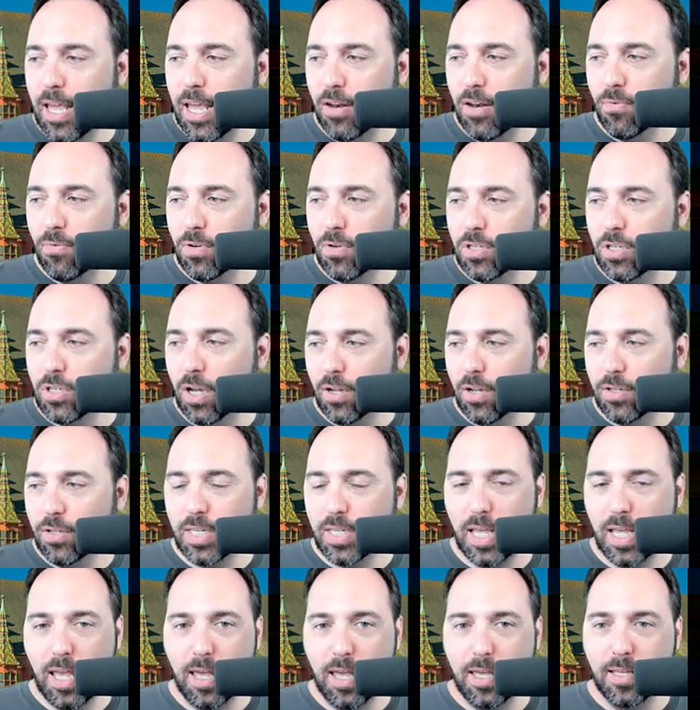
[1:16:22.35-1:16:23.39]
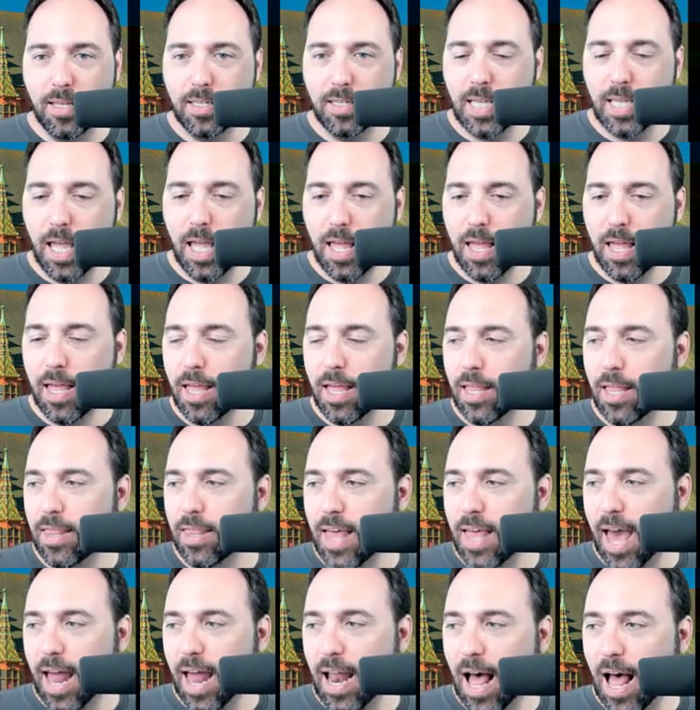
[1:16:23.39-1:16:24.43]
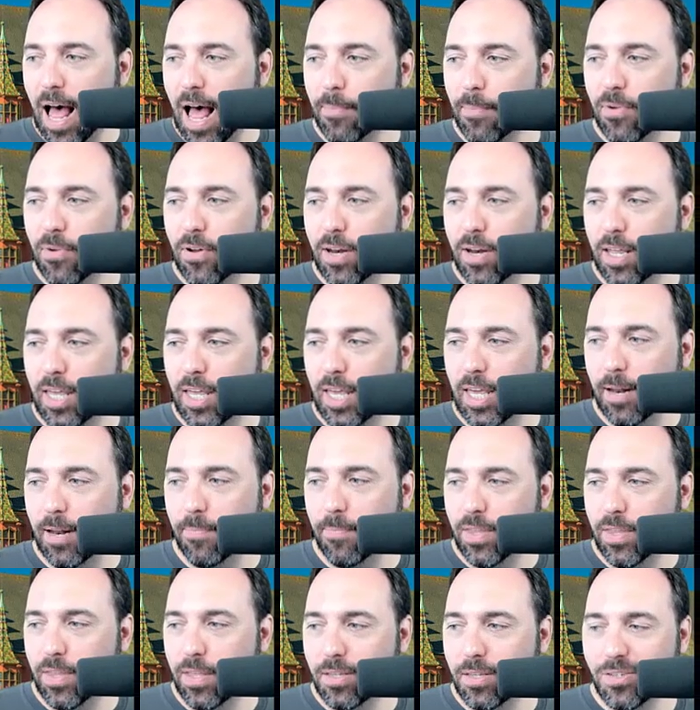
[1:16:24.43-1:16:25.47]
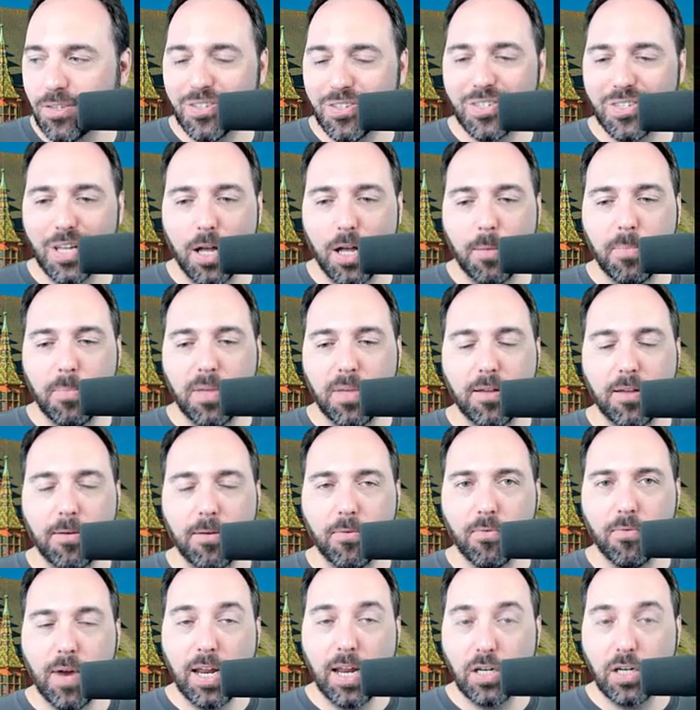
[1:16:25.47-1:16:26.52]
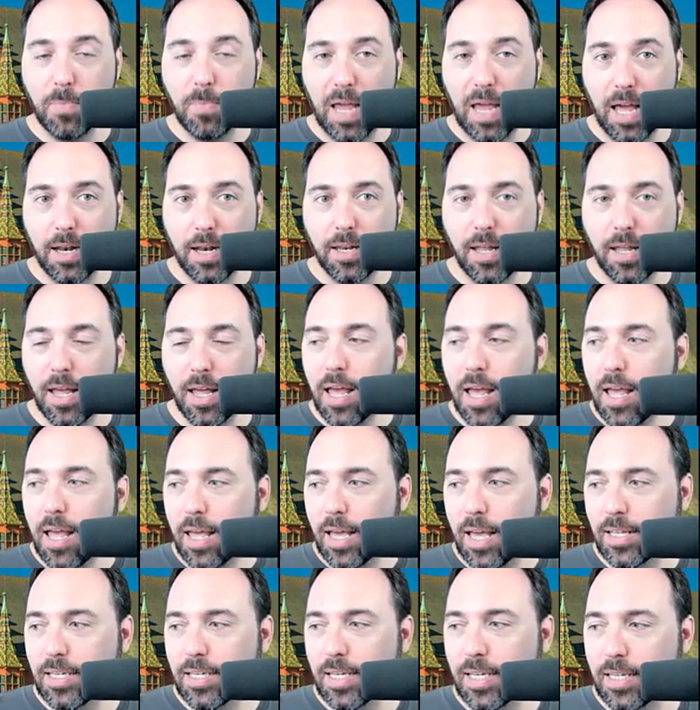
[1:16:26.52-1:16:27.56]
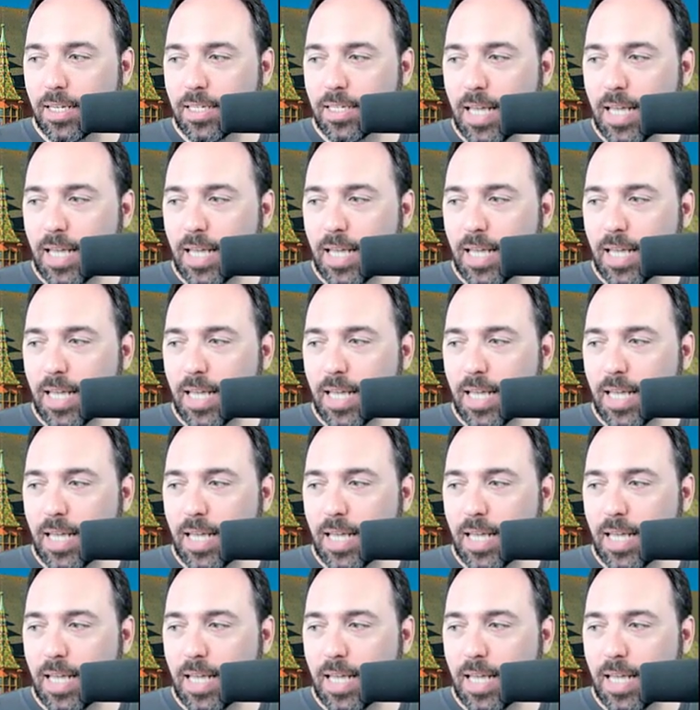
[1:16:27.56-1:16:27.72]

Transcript: But then the end result is that I'm going to get some range band.